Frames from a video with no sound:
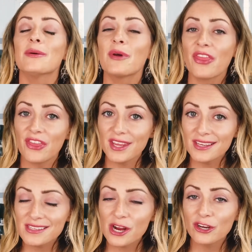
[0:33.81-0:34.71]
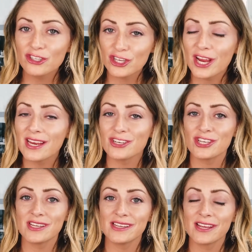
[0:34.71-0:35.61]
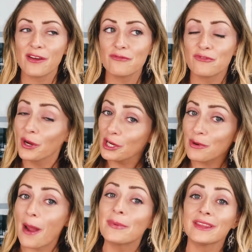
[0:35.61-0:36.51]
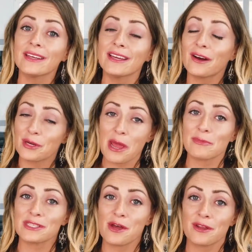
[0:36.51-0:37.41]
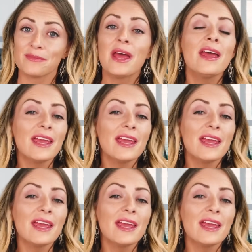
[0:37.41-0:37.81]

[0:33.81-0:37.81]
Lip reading: but things are changing very rapidly on Amazon,